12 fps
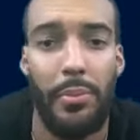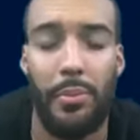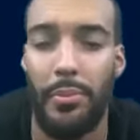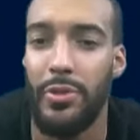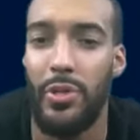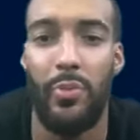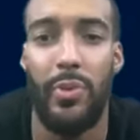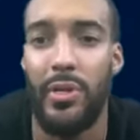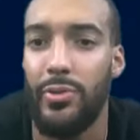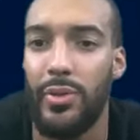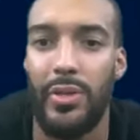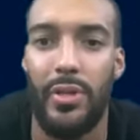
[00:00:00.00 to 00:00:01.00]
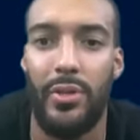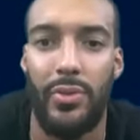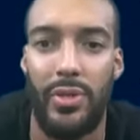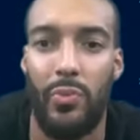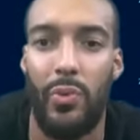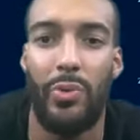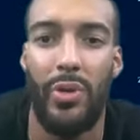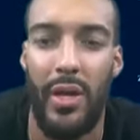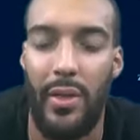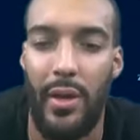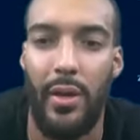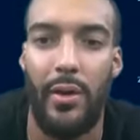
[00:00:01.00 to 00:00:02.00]
it's gonna be interesting to see when we get
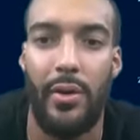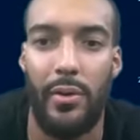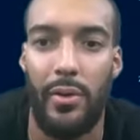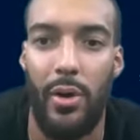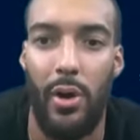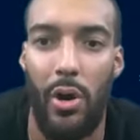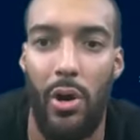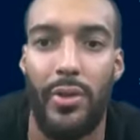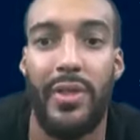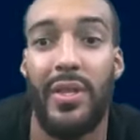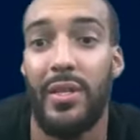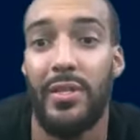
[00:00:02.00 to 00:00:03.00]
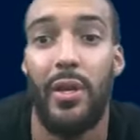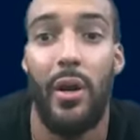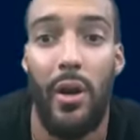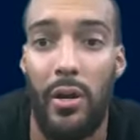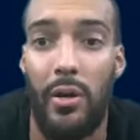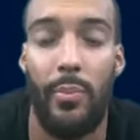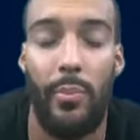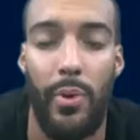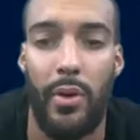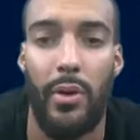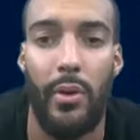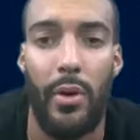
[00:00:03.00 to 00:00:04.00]
there how things are. But
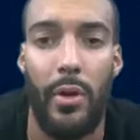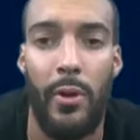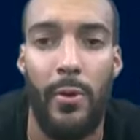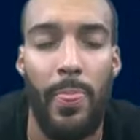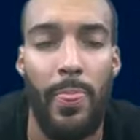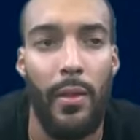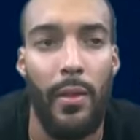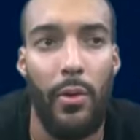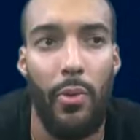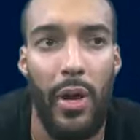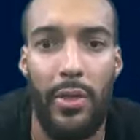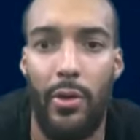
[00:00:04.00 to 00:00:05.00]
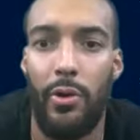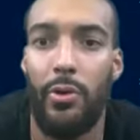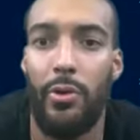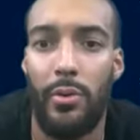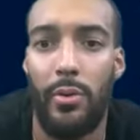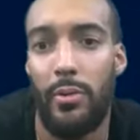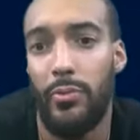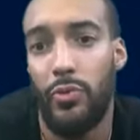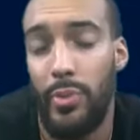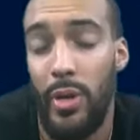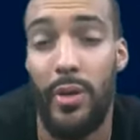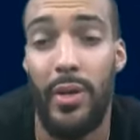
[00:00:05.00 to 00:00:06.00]
right now, to be
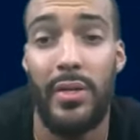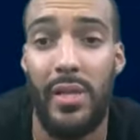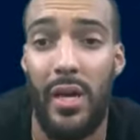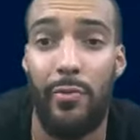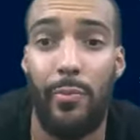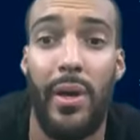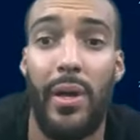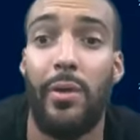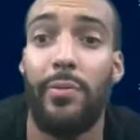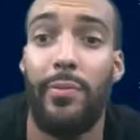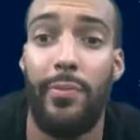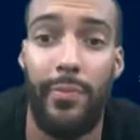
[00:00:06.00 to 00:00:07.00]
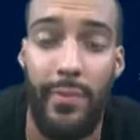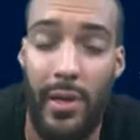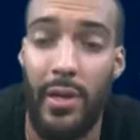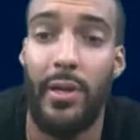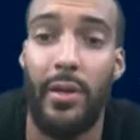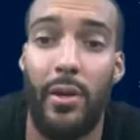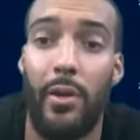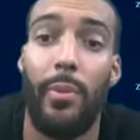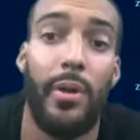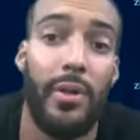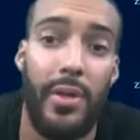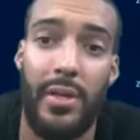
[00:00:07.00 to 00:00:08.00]
honest, I have a better feeling
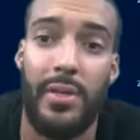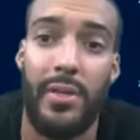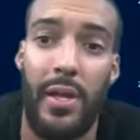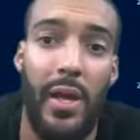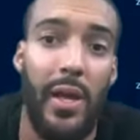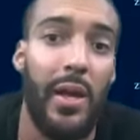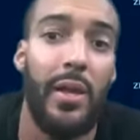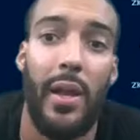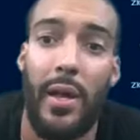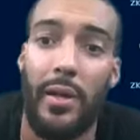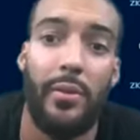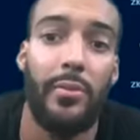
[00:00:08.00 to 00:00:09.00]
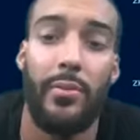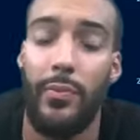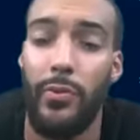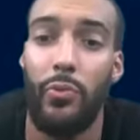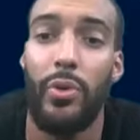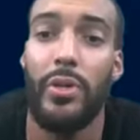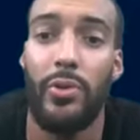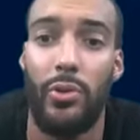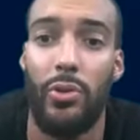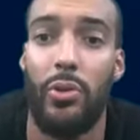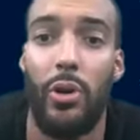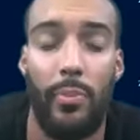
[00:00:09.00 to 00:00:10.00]
about this than I had like a few weeks
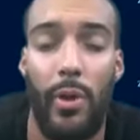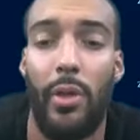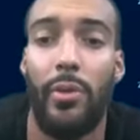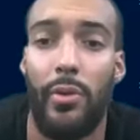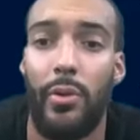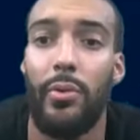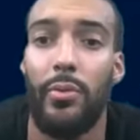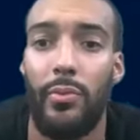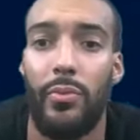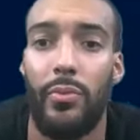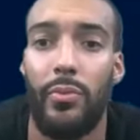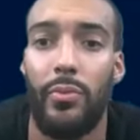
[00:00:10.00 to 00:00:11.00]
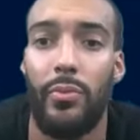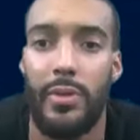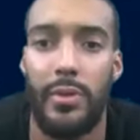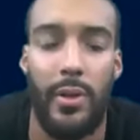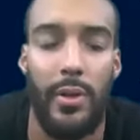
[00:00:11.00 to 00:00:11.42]
ago or a month ago. You know, it's